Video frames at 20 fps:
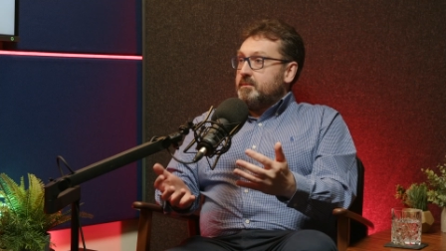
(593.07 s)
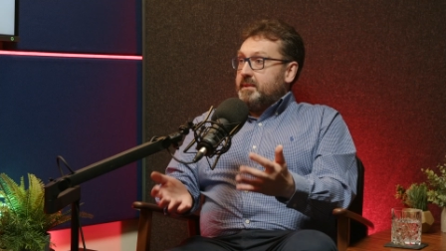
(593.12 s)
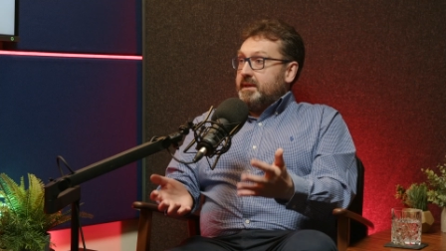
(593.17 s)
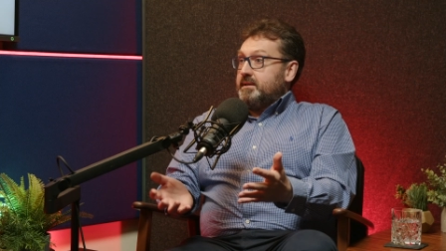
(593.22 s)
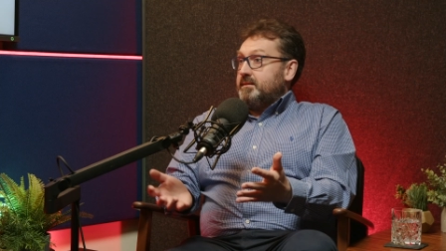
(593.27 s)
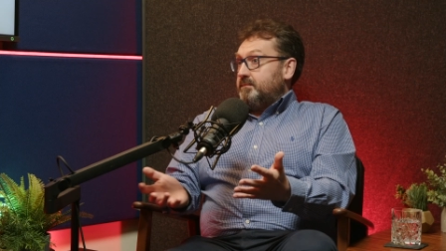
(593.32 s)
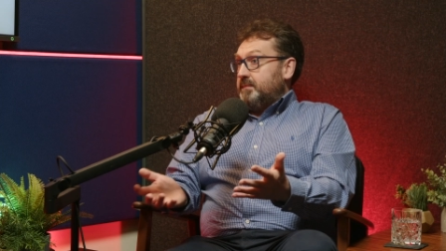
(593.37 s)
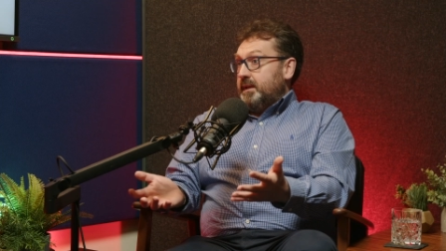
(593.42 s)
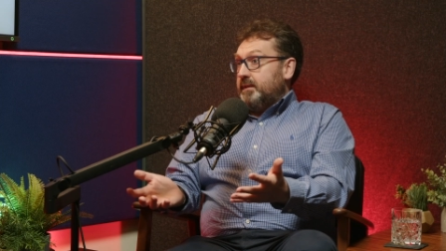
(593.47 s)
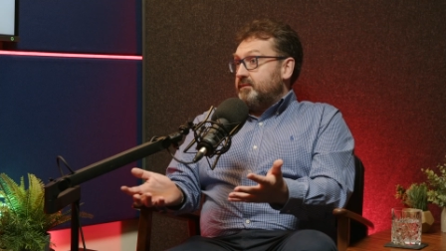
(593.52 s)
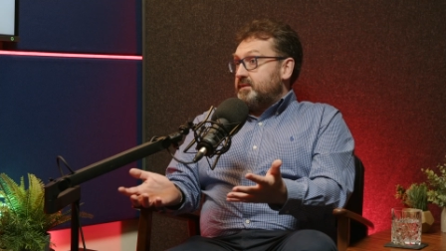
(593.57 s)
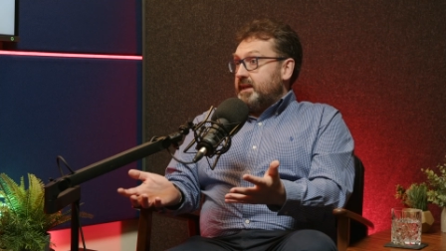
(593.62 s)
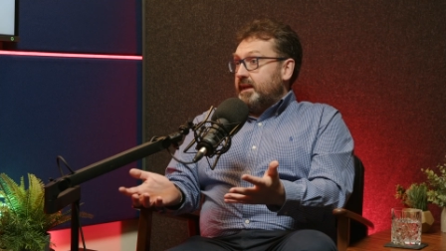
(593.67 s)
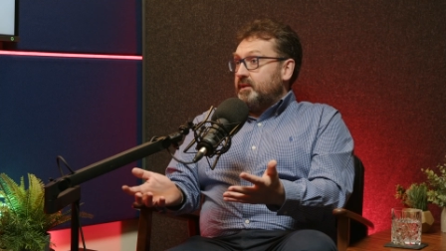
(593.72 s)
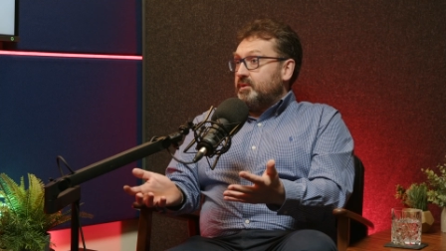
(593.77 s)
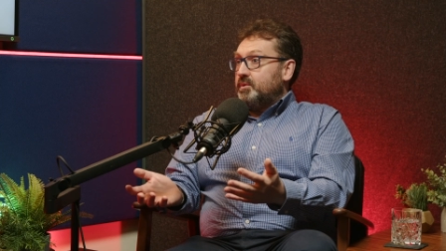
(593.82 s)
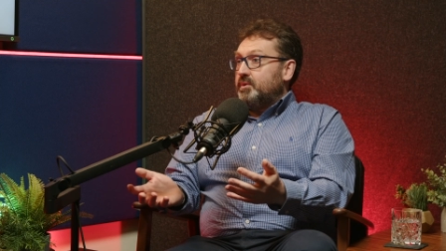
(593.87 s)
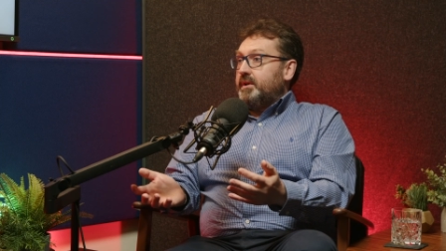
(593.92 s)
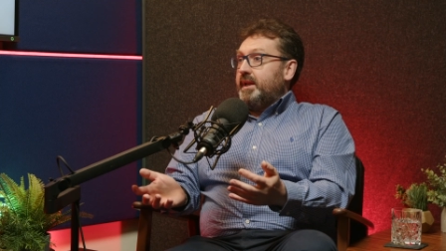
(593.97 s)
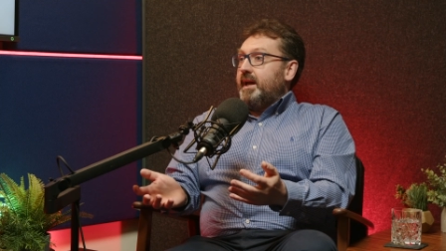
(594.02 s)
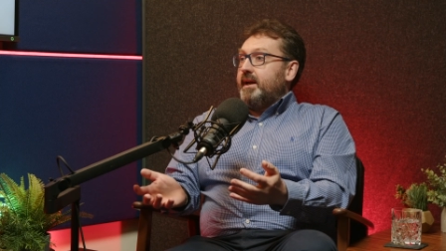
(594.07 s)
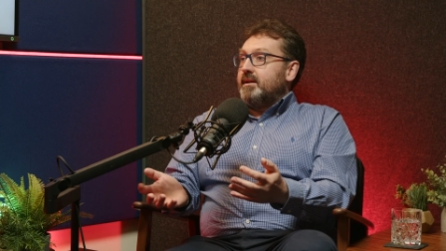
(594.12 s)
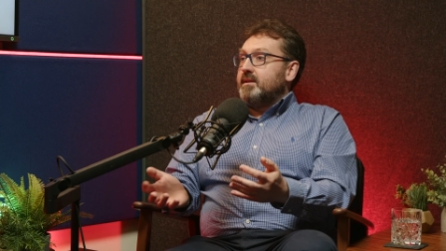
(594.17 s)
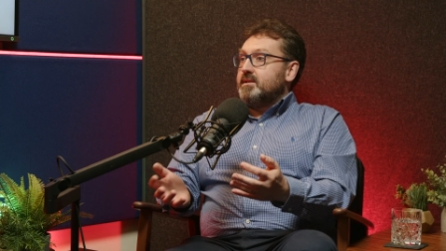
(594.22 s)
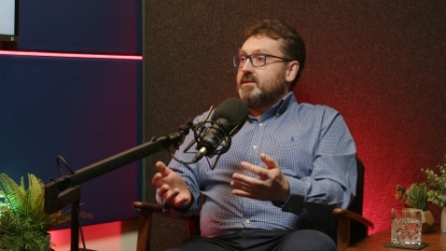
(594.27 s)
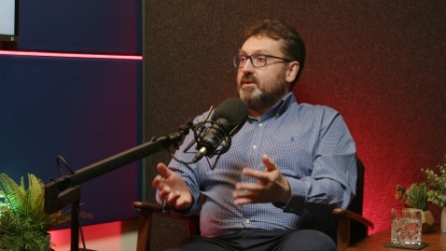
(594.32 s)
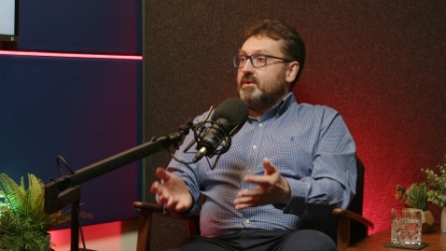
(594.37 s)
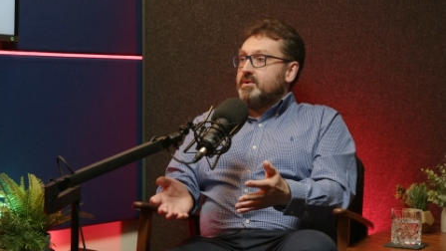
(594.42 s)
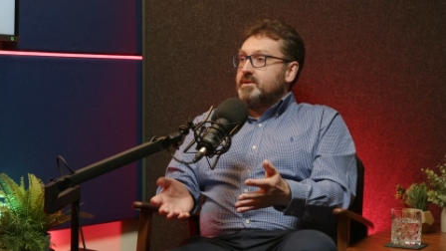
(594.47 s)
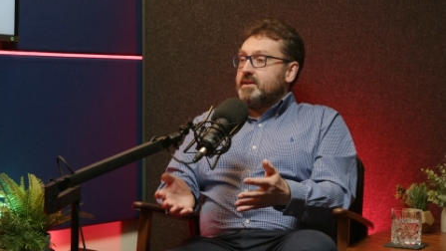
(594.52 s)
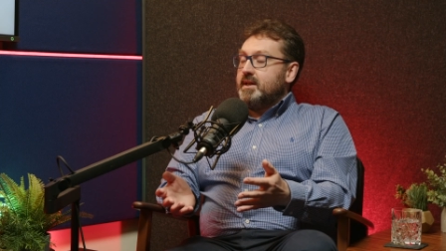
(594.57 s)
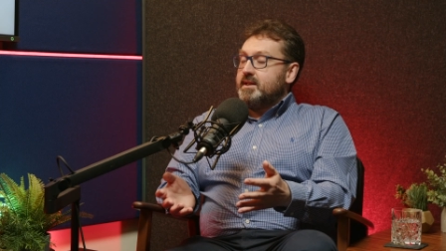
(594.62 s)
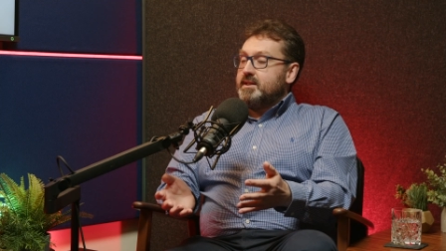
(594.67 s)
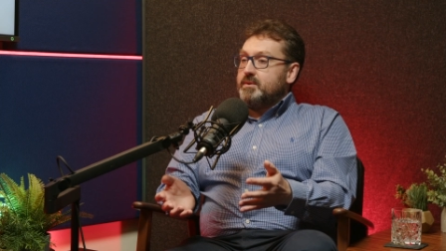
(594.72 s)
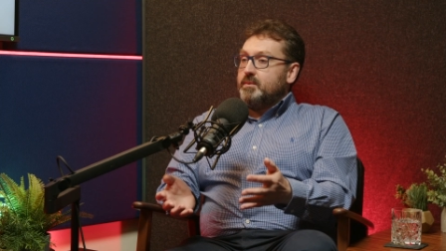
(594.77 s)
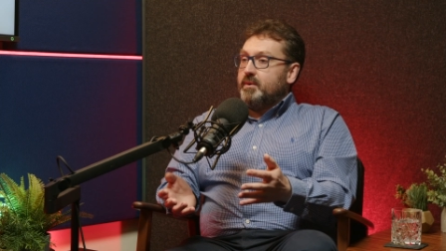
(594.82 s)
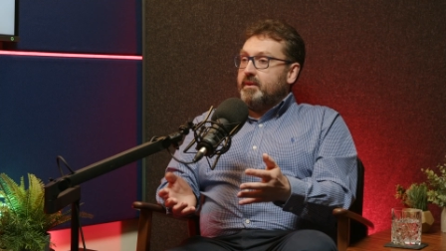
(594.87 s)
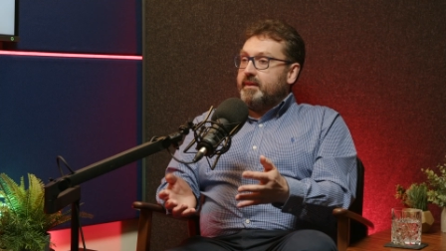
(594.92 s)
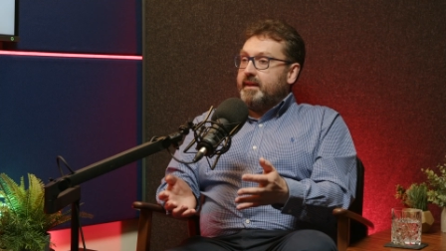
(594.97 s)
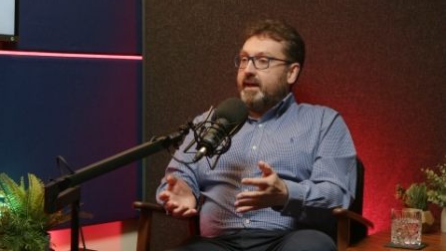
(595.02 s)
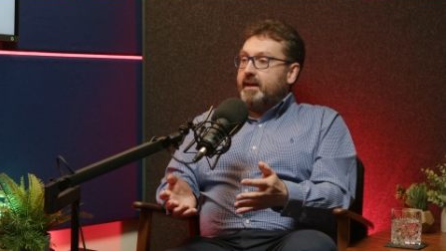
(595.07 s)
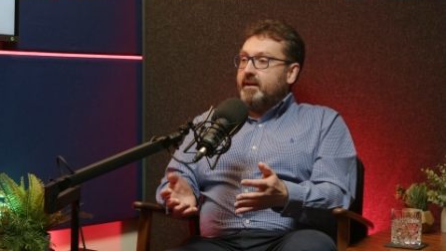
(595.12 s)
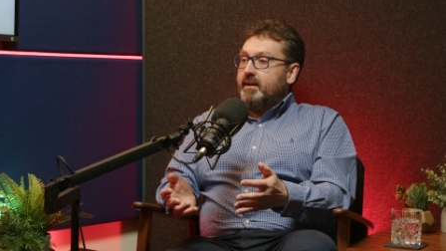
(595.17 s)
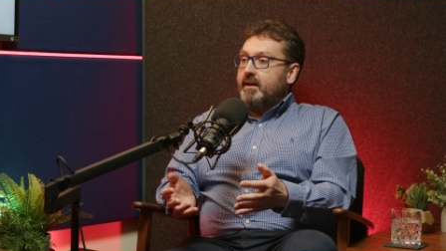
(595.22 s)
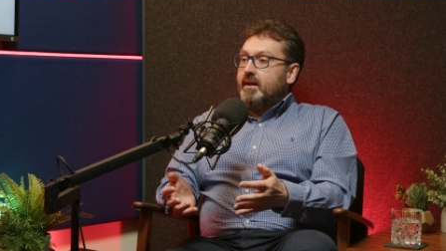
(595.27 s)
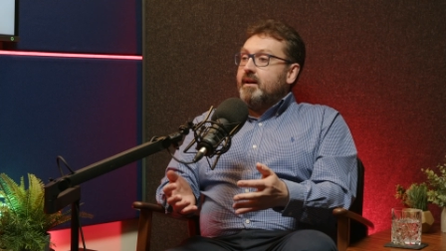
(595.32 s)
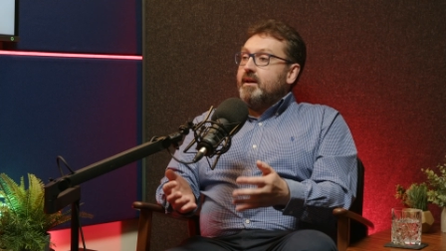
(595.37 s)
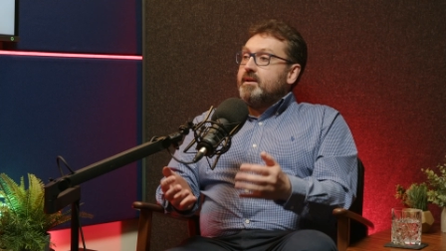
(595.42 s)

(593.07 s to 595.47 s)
a big bit of technical debt associated with that.